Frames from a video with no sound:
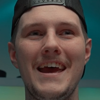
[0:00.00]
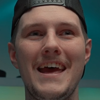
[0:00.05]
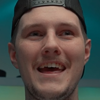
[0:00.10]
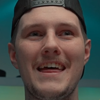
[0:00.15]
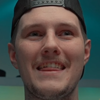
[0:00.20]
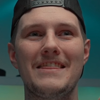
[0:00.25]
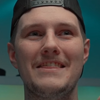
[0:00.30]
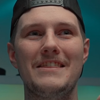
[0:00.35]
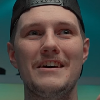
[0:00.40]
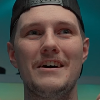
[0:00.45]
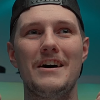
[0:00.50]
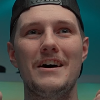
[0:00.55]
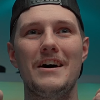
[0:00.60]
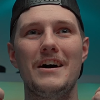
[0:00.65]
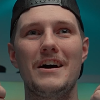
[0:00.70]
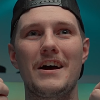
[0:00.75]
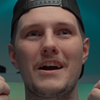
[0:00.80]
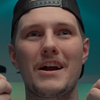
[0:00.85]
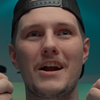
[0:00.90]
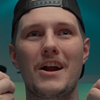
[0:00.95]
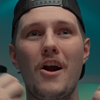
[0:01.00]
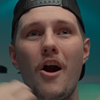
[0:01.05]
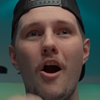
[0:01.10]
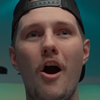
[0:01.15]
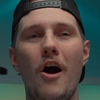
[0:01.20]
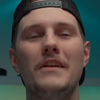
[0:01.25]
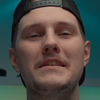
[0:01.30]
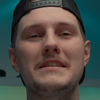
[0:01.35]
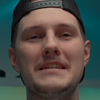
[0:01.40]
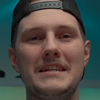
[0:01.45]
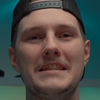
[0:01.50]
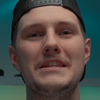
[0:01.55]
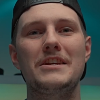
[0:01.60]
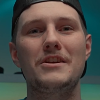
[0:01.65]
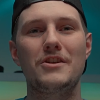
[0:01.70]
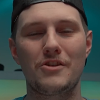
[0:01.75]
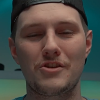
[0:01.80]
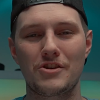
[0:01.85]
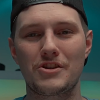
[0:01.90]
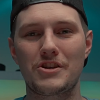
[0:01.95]
the content that
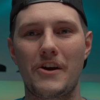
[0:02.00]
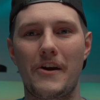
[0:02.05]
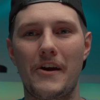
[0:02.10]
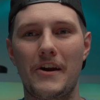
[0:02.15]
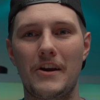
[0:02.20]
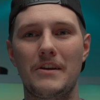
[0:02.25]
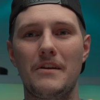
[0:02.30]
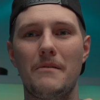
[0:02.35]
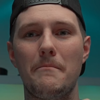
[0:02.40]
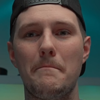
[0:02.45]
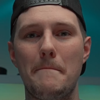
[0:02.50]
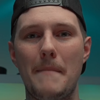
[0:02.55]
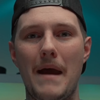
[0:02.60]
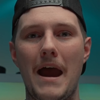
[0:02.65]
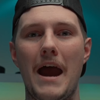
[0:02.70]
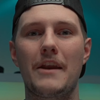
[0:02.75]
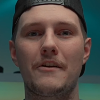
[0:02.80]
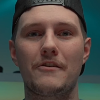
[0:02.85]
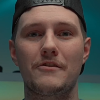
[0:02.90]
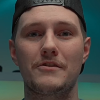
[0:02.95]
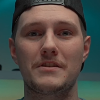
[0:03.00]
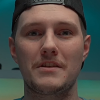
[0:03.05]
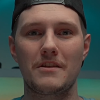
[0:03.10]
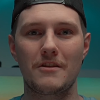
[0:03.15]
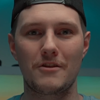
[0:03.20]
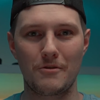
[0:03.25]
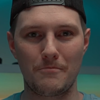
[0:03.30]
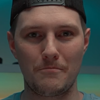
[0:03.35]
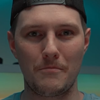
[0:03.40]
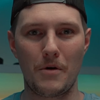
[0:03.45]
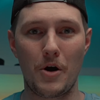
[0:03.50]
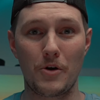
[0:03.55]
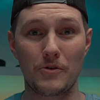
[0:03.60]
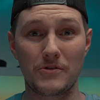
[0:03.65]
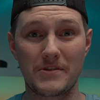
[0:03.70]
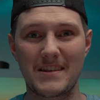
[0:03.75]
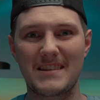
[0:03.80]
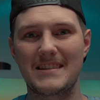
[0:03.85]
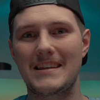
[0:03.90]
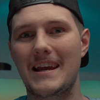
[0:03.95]
you're sharing matters the most.
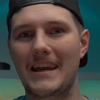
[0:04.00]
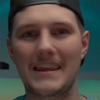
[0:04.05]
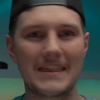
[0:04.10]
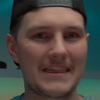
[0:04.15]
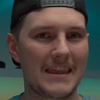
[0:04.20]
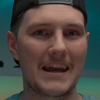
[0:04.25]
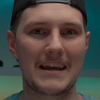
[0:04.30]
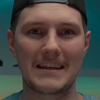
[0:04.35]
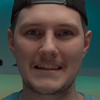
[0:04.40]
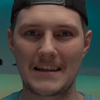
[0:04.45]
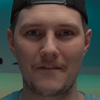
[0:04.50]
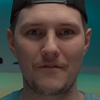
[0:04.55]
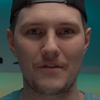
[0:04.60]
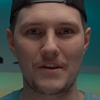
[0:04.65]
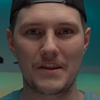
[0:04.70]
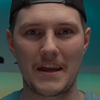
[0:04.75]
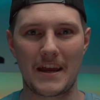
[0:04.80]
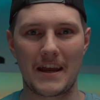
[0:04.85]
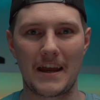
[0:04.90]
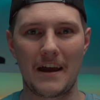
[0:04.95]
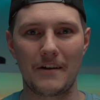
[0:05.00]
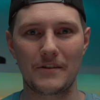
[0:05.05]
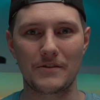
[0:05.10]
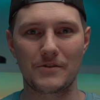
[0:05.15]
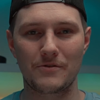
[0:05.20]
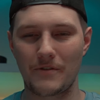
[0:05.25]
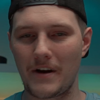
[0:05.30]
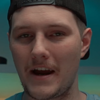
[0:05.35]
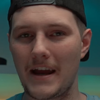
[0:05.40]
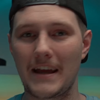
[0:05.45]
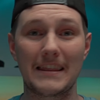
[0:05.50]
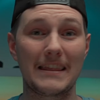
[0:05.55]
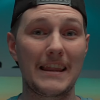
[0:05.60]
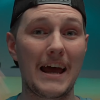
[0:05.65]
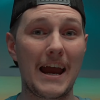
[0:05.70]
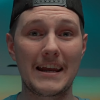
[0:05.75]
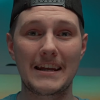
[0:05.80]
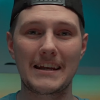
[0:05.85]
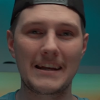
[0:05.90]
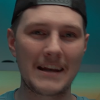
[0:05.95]
The second thing is everything else, right?
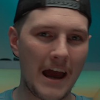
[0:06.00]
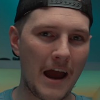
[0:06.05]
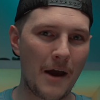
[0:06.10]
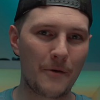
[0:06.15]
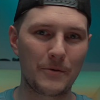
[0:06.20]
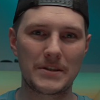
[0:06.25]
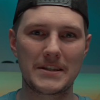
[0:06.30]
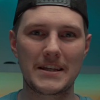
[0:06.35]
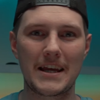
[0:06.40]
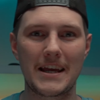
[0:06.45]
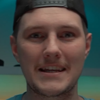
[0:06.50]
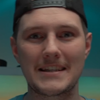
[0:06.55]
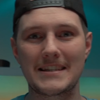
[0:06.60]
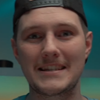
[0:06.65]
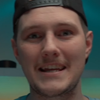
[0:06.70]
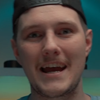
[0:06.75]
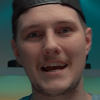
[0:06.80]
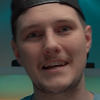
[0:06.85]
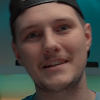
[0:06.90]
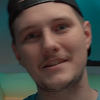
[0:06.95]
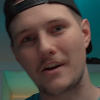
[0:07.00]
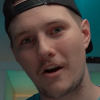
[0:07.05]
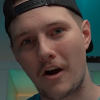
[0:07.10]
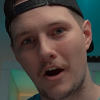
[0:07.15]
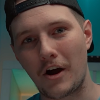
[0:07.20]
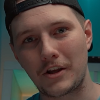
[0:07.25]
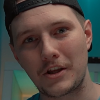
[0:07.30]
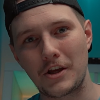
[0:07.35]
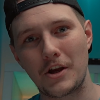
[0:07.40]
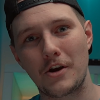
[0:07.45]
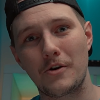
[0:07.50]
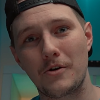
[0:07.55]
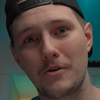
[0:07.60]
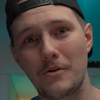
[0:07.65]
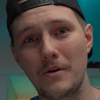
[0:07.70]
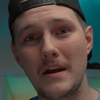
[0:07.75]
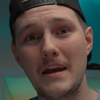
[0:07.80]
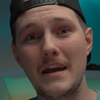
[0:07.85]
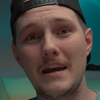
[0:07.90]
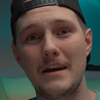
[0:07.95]
Lighting, I would say, is next. Audio
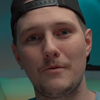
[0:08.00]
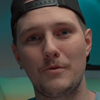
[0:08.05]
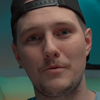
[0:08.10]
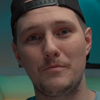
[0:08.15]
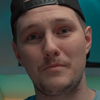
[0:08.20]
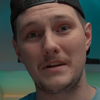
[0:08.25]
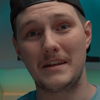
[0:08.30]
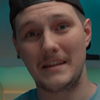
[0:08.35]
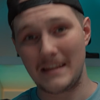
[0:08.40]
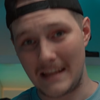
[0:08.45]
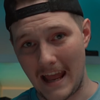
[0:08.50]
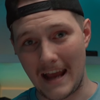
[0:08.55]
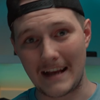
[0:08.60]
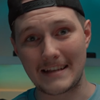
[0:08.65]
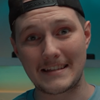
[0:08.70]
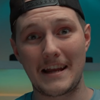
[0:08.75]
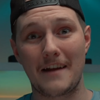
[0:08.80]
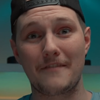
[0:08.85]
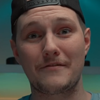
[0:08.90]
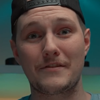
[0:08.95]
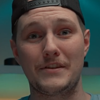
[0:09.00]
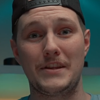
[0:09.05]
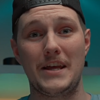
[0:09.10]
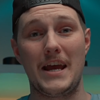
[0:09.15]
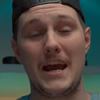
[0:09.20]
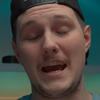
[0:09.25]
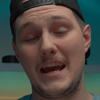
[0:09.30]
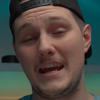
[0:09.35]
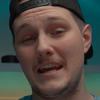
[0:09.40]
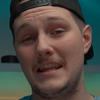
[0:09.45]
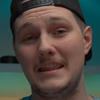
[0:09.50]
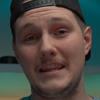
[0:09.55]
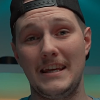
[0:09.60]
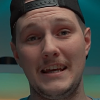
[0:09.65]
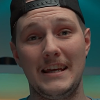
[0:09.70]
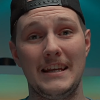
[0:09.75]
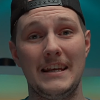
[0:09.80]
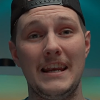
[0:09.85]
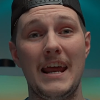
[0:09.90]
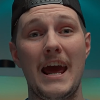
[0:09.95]
would be next after that. And
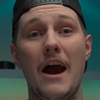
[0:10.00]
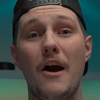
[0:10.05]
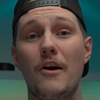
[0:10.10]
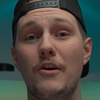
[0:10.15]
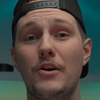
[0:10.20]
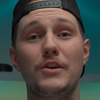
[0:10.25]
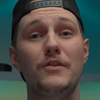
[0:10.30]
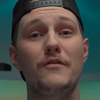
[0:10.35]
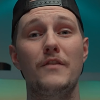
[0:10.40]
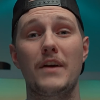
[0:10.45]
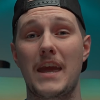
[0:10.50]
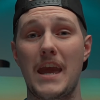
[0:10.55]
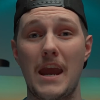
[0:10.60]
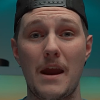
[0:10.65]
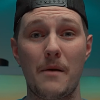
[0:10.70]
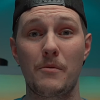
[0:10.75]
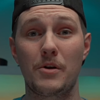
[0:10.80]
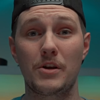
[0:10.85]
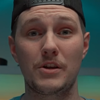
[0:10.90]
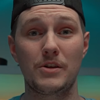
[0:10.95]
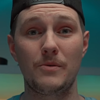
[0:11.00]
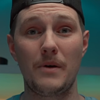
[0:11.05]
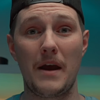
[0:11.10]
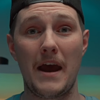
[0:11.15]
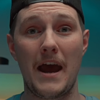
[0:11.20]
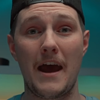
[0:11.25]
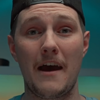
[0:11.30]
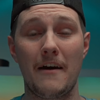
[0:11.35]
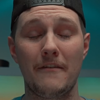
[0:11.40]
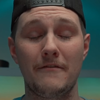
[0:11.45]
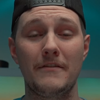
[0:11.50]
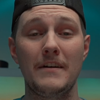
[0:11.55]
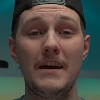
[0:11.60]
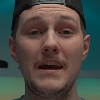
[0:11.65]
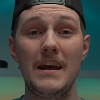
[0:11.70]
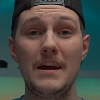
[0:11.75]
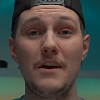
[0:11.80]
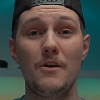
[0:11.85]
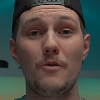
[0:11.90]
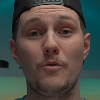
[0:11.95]
then how good of a camera you have
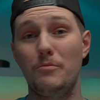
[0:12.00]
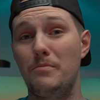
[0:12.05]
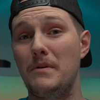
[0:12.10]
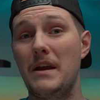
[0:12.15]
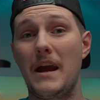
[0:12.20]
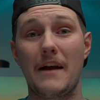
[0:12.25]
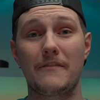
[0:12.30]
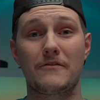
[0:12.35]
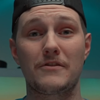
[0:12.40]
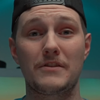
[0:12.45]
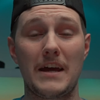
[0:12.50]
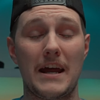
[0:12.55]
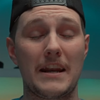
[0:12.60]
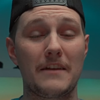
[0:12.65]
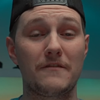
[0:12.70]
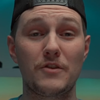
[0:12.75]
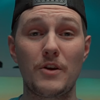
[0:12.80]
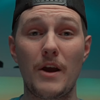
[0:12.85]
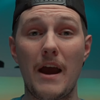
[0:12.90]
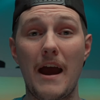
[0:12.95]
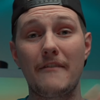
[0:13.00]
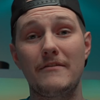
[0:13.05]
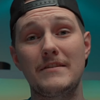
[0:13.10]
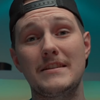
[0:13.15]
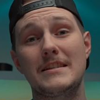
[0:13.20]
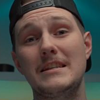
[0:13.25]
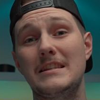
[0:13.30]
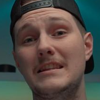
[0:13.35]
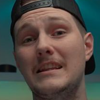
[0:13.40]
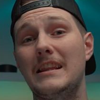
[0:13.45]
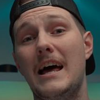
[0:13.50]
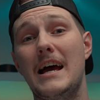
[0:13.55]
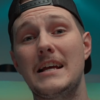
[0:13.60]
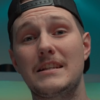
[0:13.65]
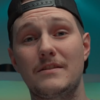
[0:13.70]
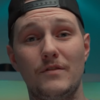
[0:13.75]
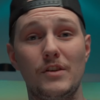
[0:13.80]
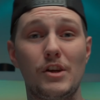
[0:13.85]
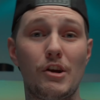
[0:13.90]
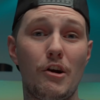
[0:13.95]
would be after that. If you haven't seen the last
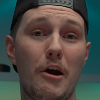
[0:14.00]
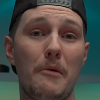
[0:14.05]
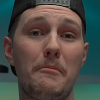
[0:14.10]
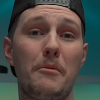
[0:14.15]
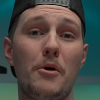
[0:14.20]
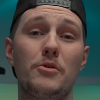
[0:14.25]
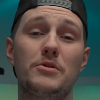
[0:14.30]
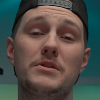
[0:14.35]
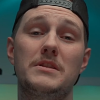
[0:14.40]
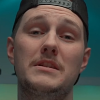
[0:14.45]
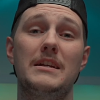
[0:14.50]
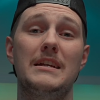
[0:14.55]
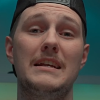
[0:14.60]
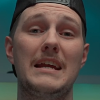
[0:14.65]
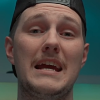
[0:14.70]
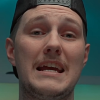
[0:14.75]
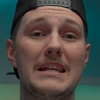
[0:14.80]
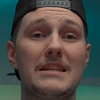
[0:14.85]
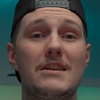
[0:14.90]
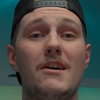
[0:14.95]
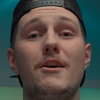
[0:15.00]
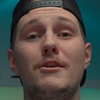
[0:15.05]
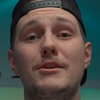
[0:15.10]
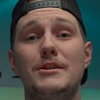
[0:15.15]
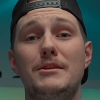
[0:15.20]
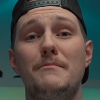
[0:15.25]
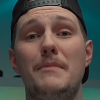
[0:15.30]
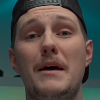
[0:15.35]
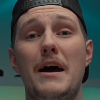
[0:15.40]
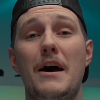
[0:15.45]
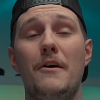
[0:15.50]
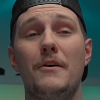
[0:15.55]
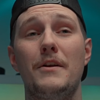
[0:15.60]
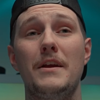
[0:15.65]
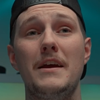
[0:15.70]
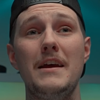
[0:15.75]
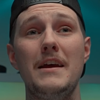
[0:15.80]
video I posted, it talks about